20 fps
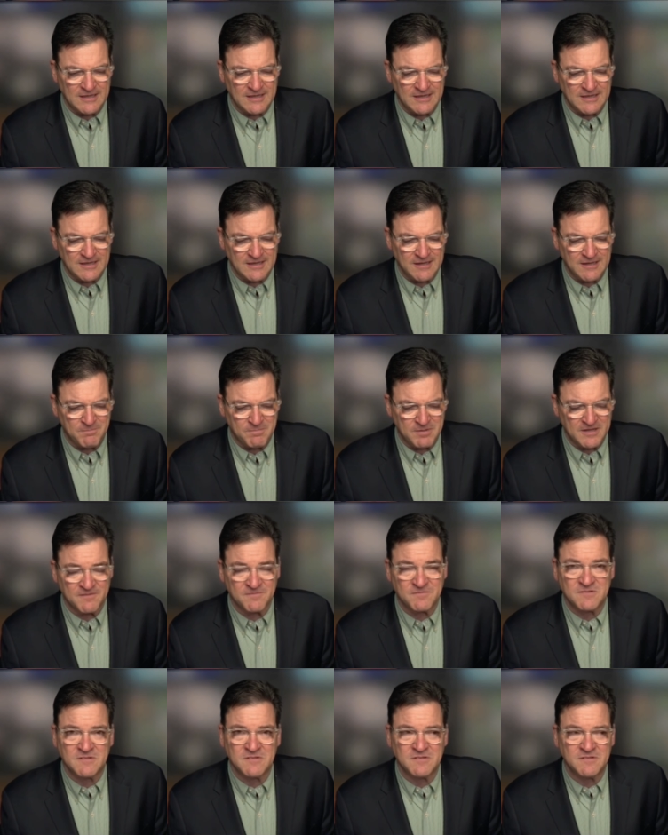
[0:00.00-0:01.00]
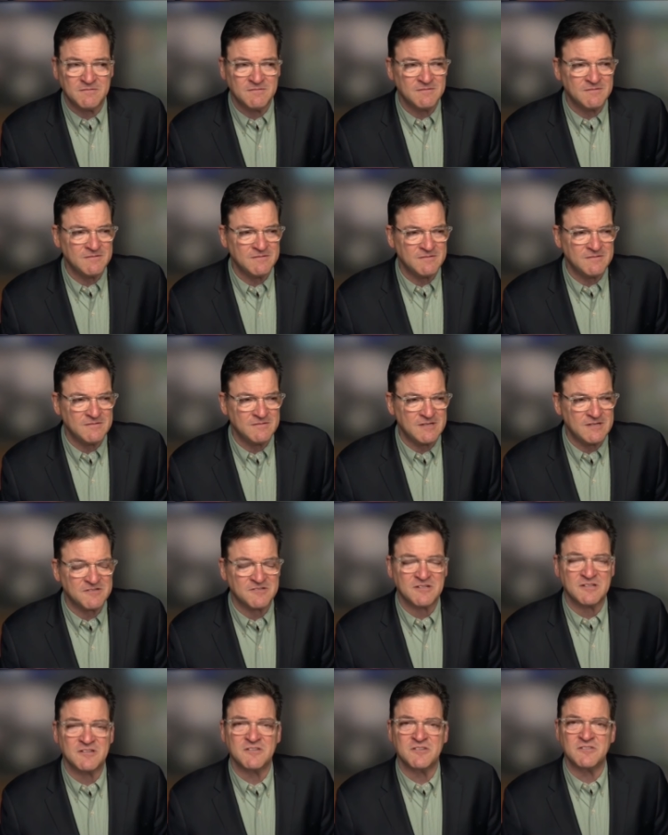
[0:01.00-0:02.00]
A bit of
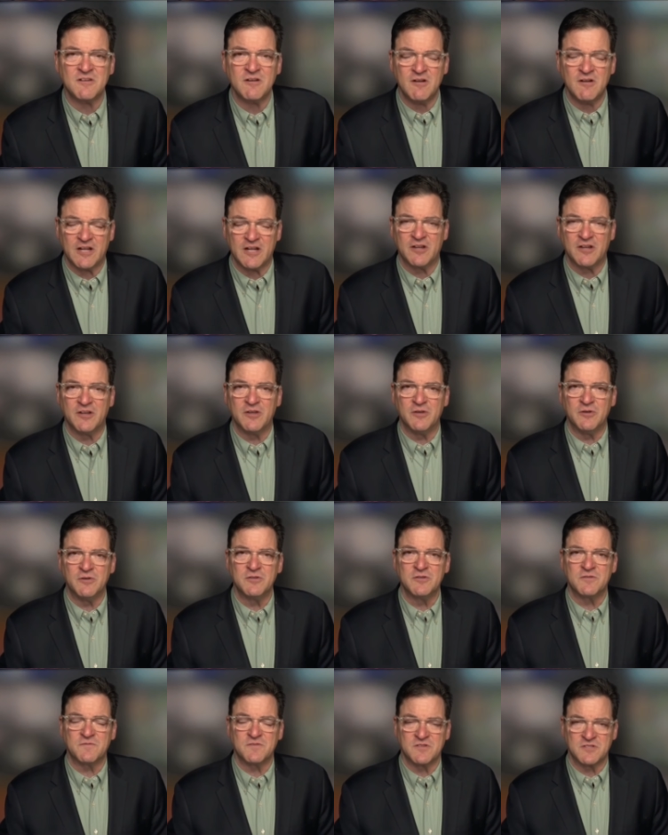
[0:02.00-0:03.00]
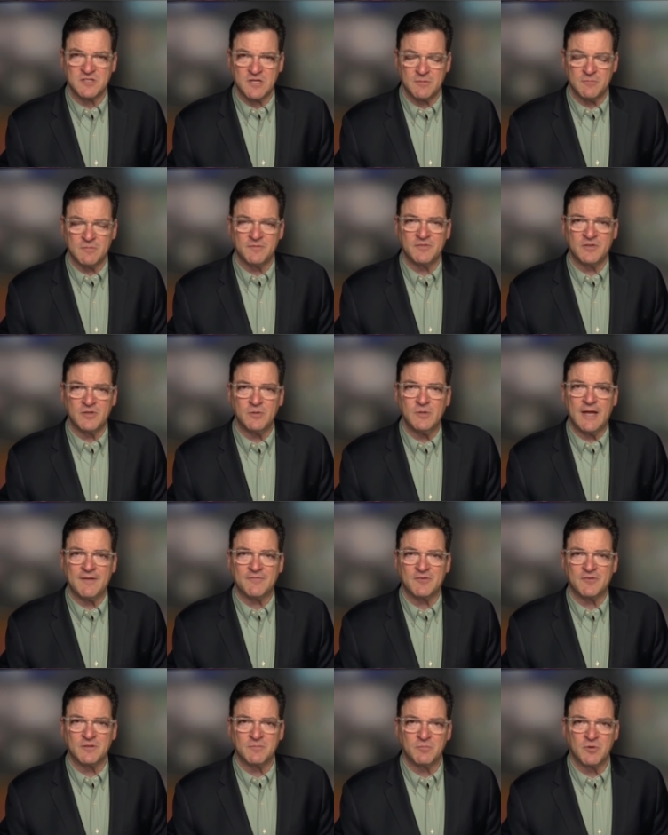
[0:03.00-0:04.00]
disconcerting news for some of you
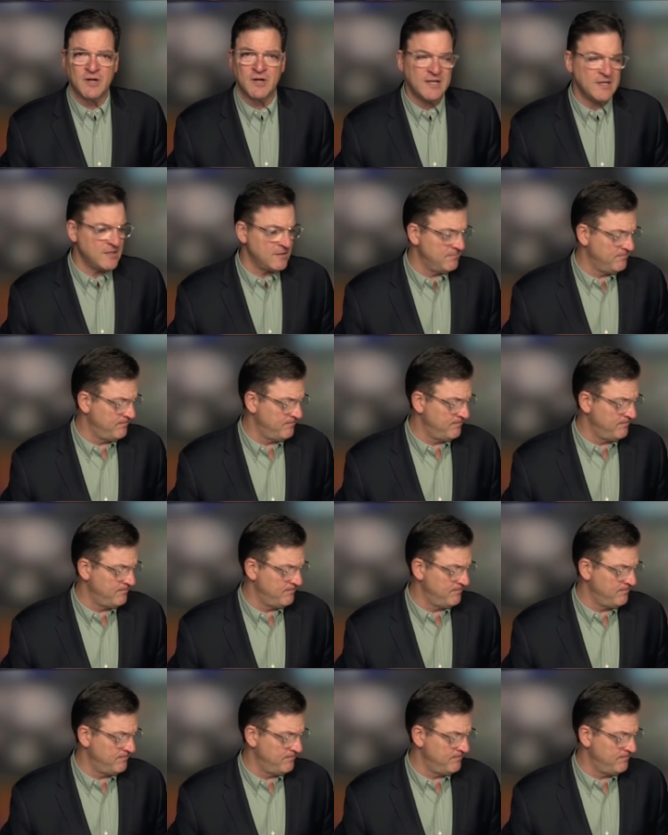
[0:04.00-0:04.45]
after the break.